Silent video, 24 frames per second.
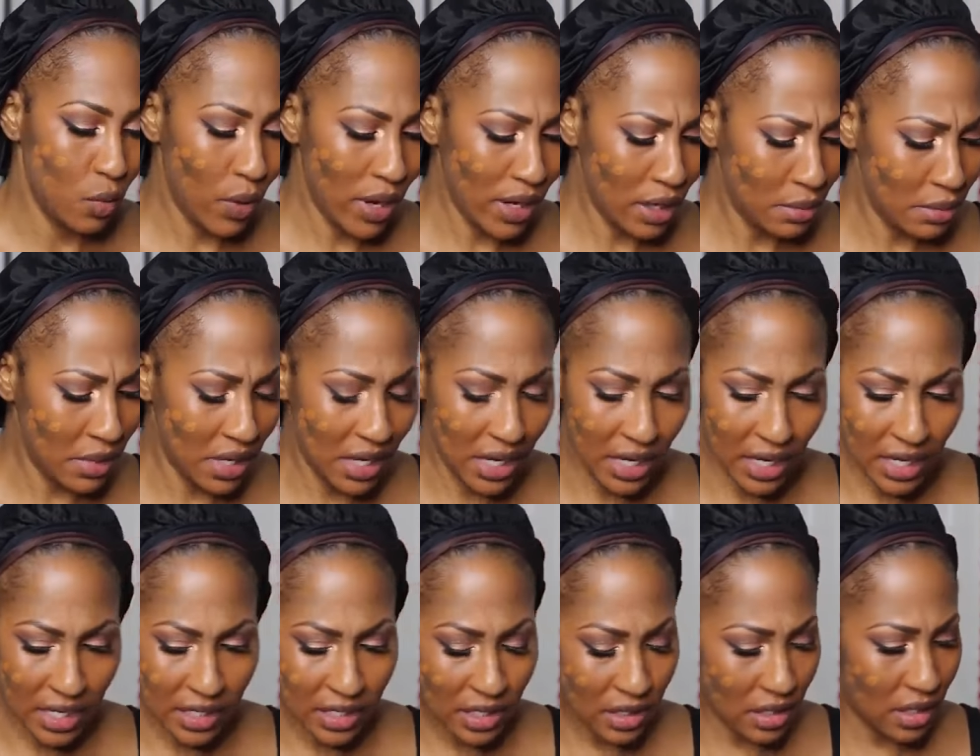Wait a minute,
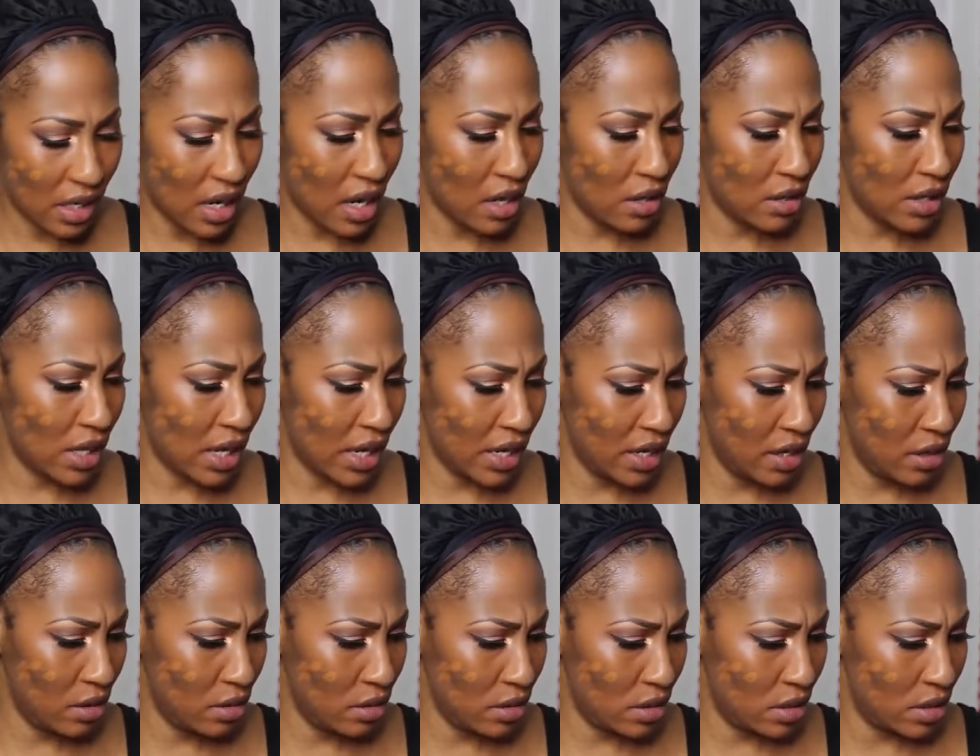is this the color that I
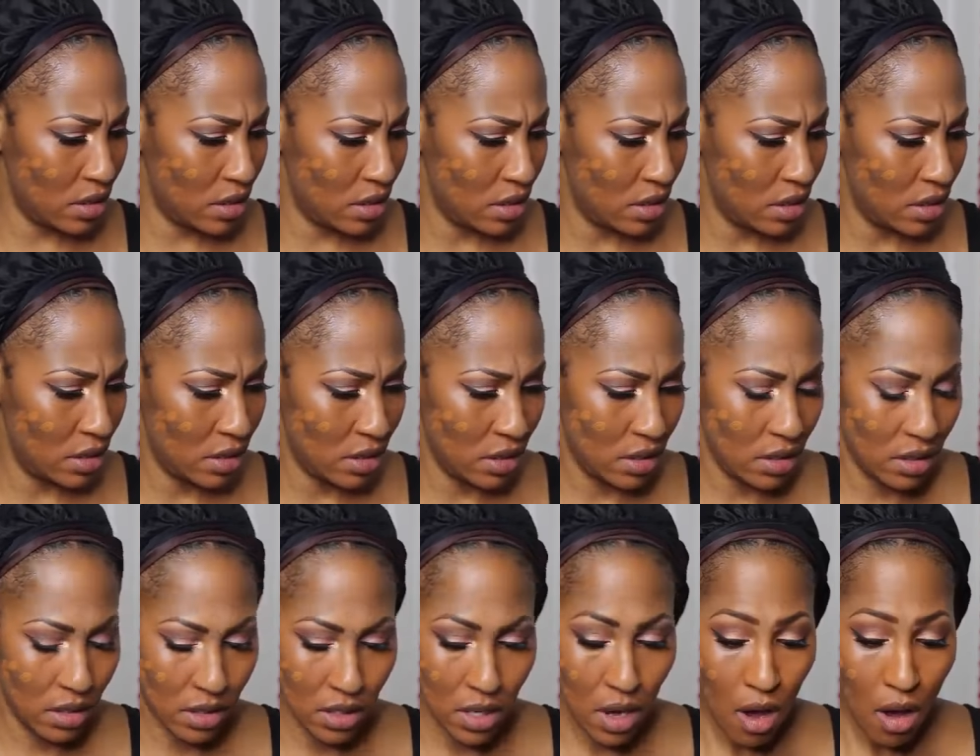used?
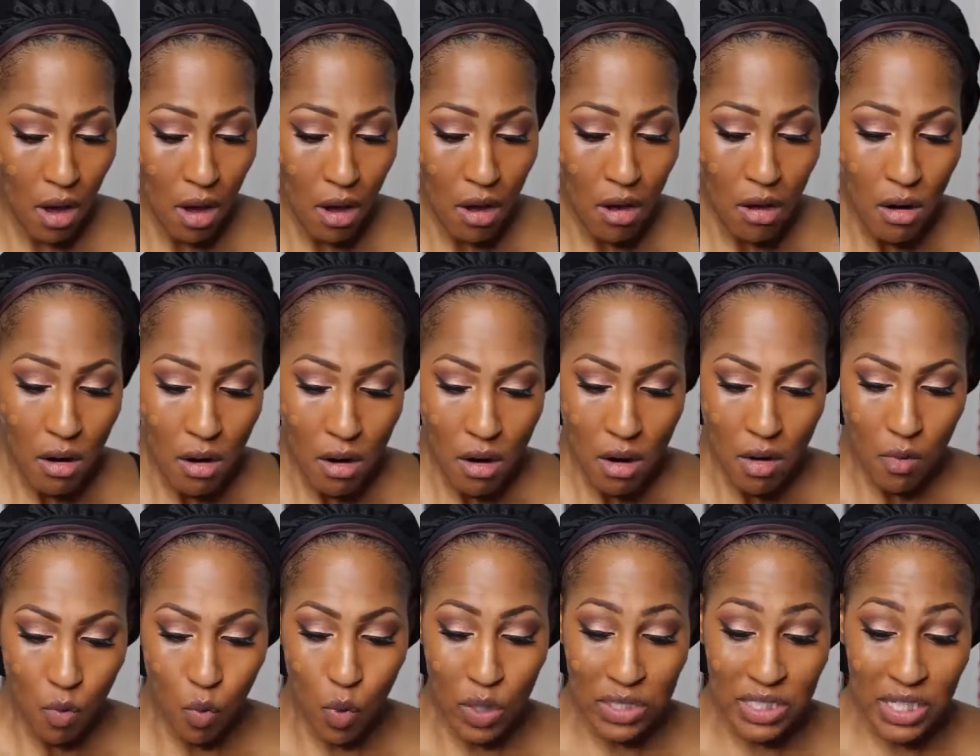
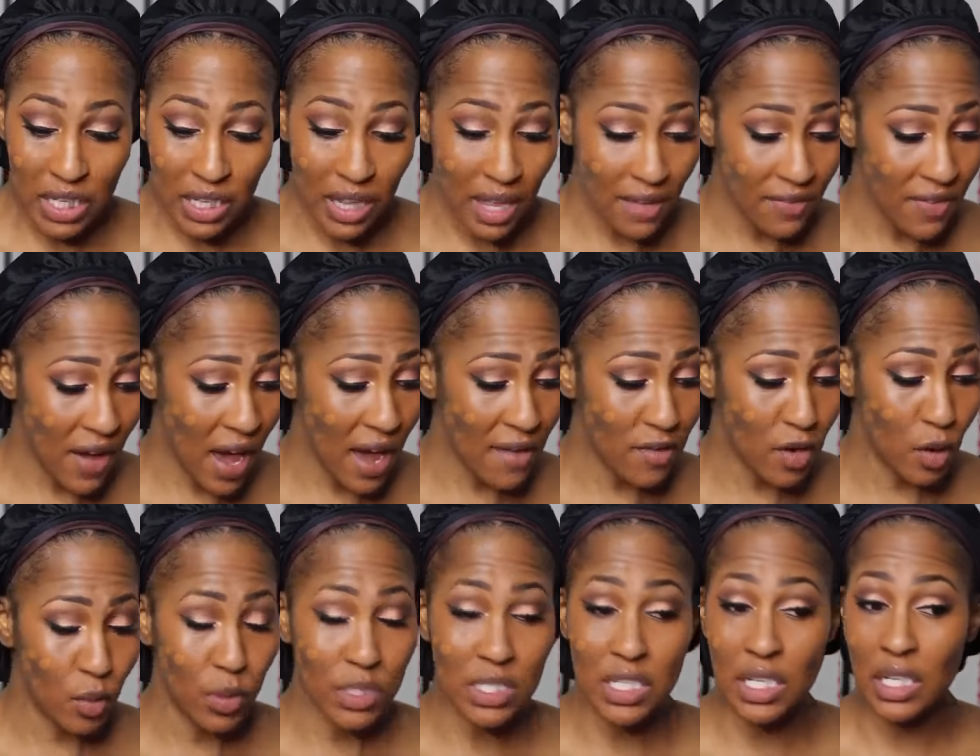Was it Clay 5
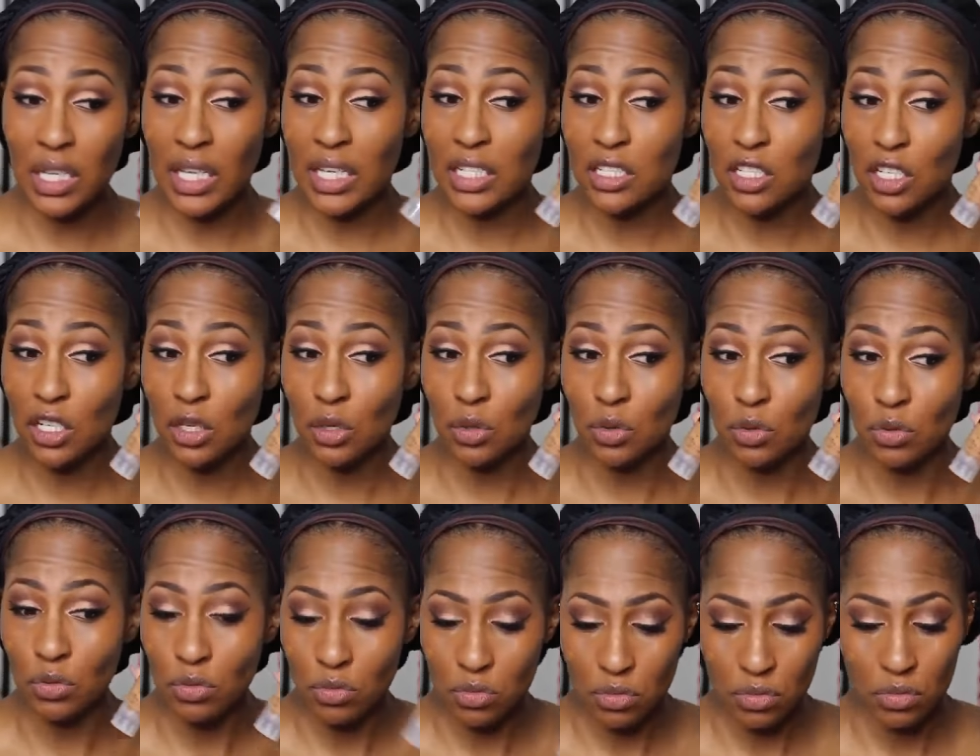or was it Clay
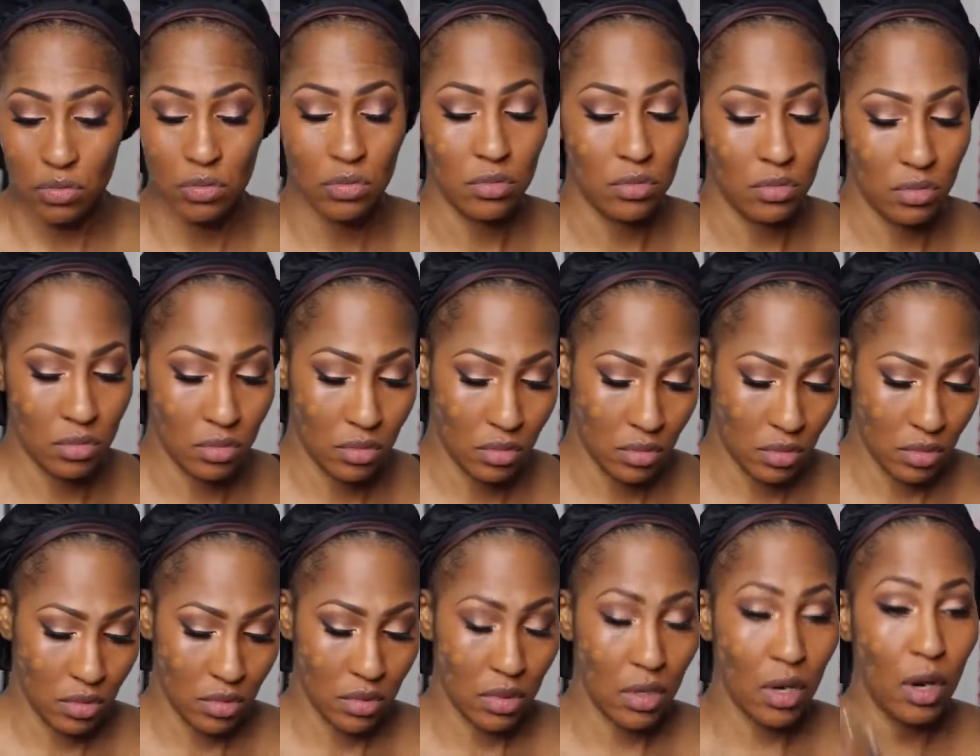2?
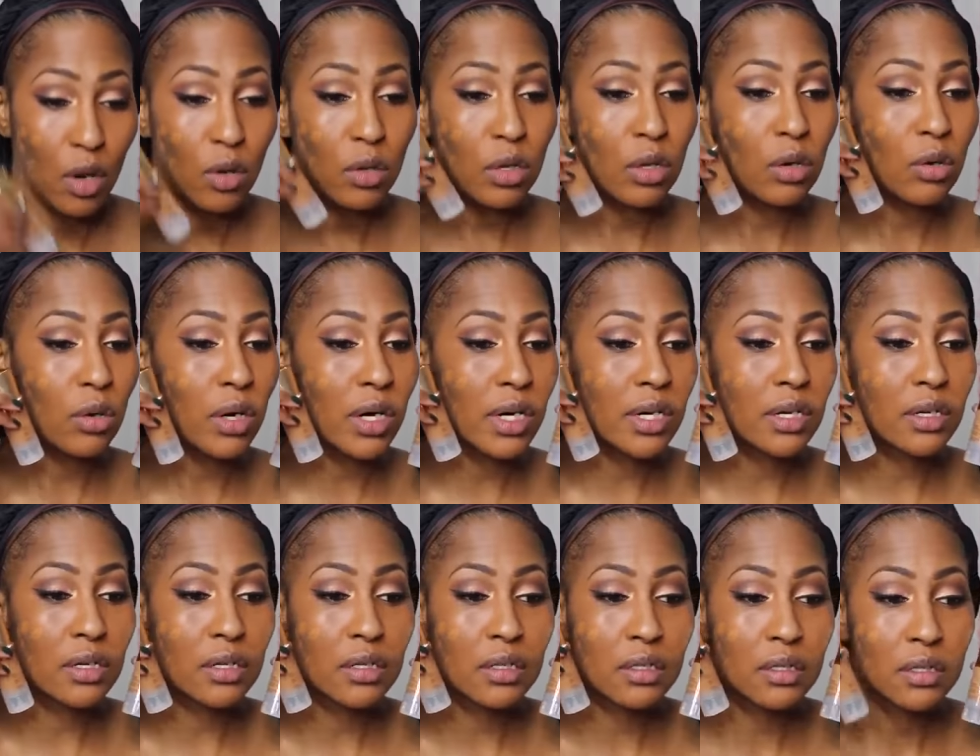Oh
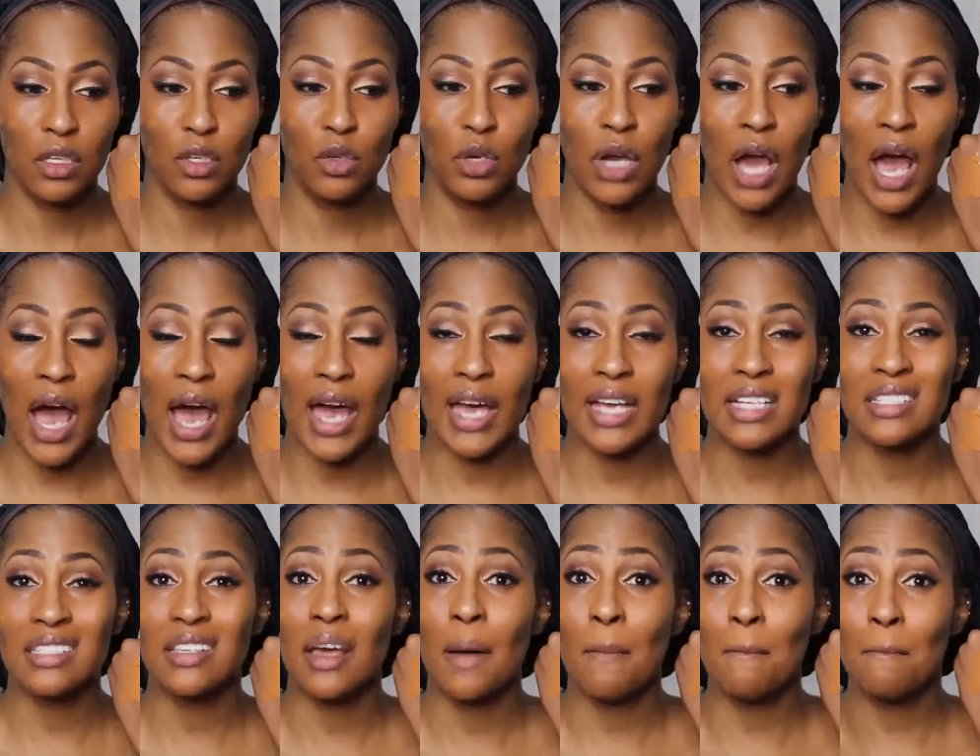Lord. You
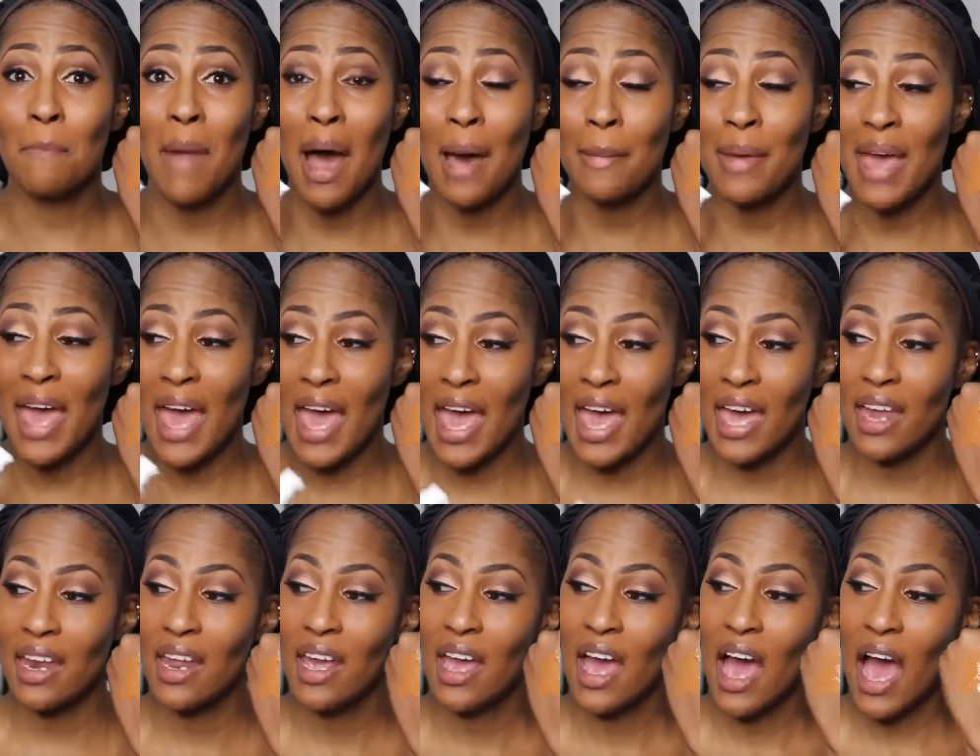guys, my
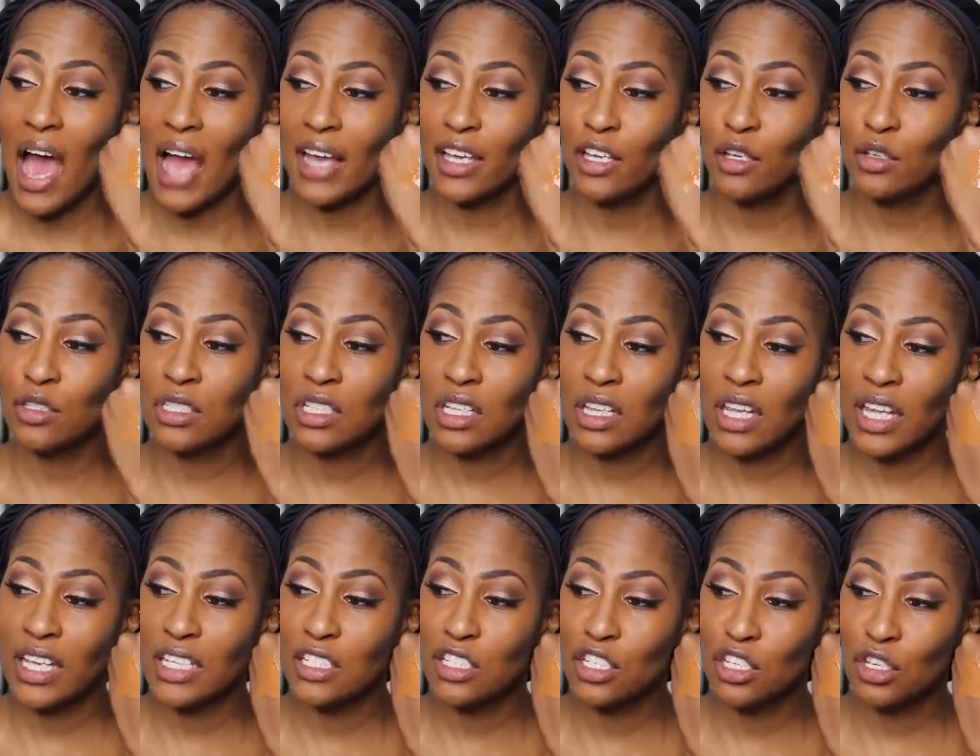bad. I used
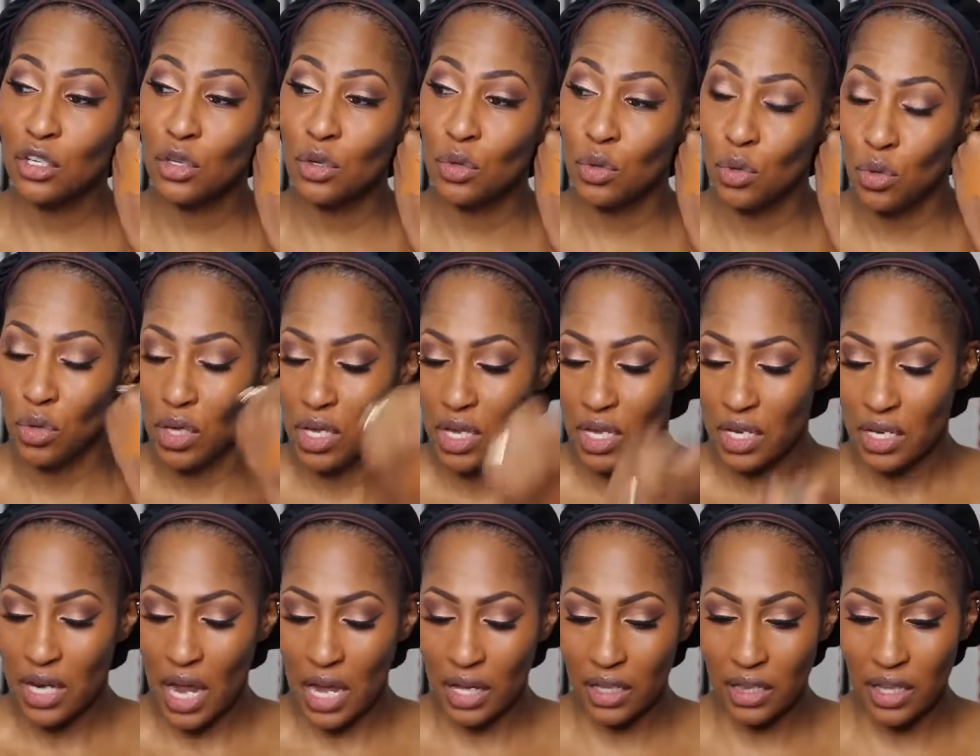Clay 2,
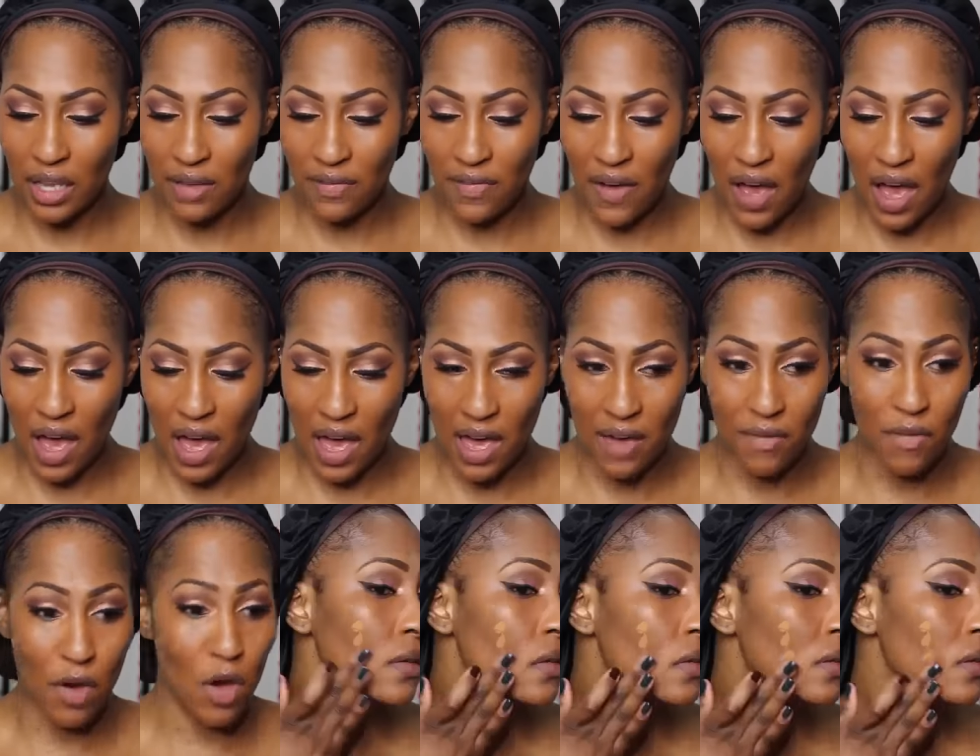not Clay 5.